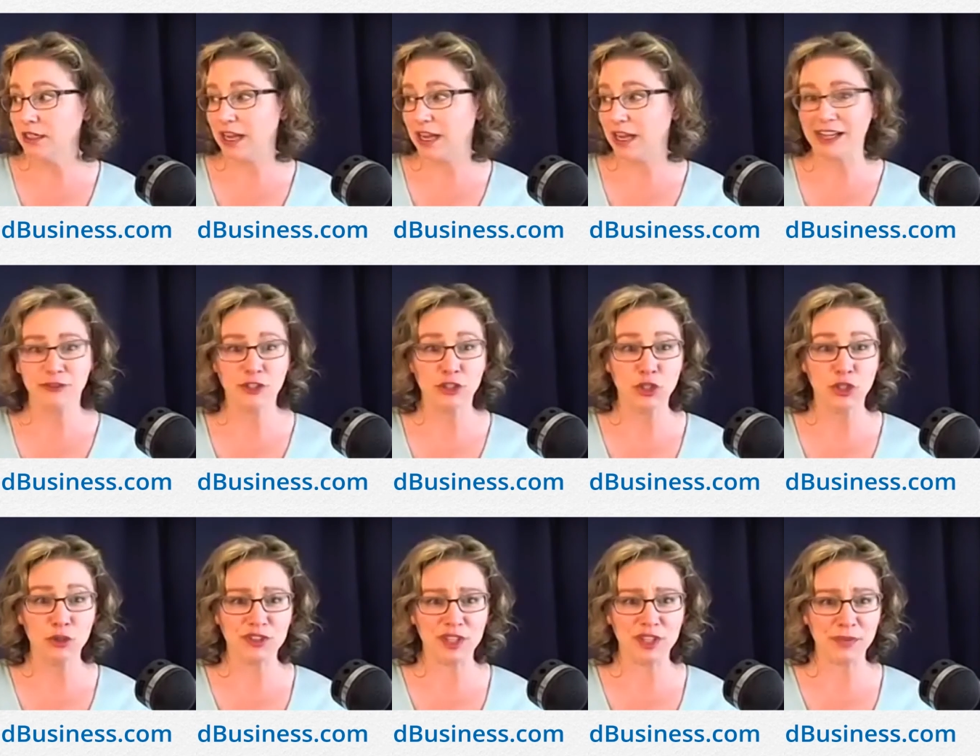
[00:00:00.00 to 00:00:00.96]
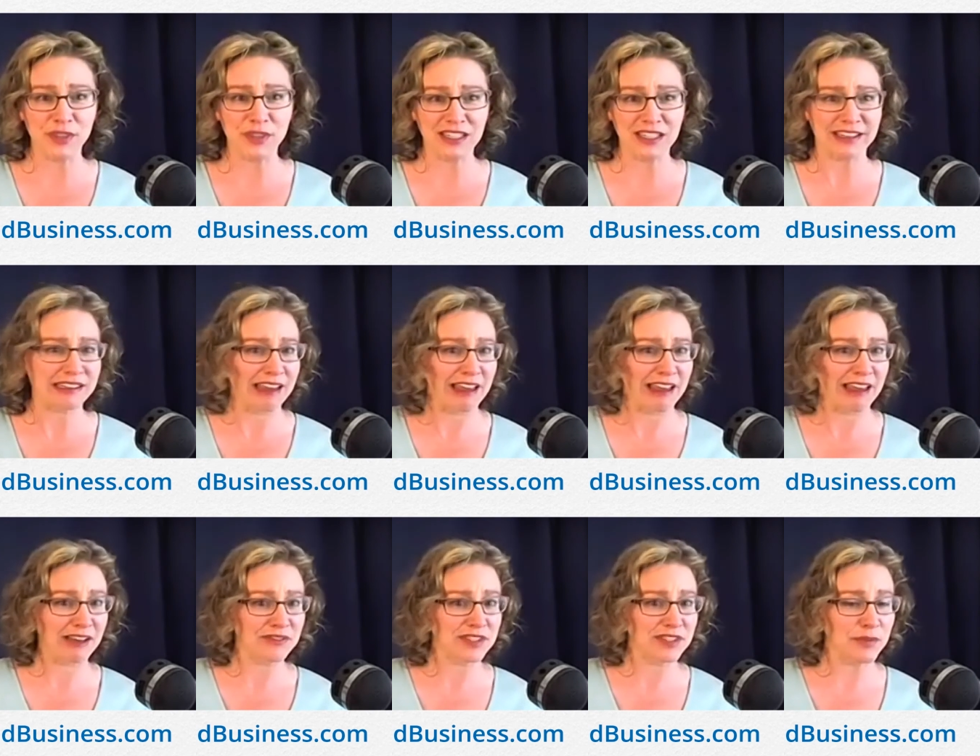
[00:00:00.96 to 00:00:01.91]
I have to do something and I can have
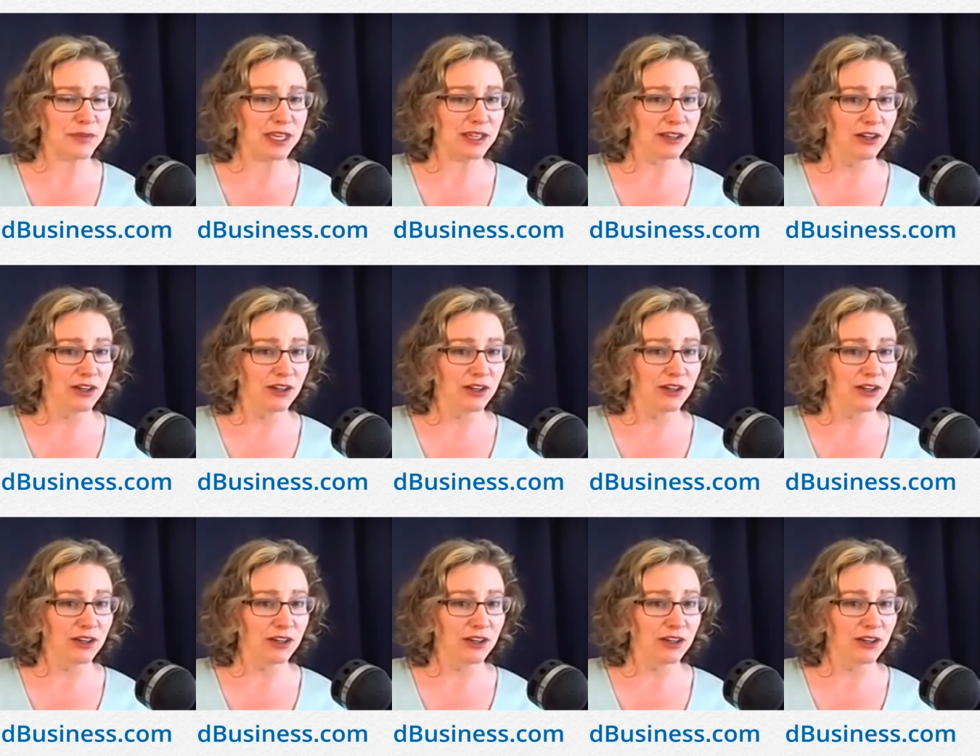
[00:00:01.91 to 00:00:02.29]
something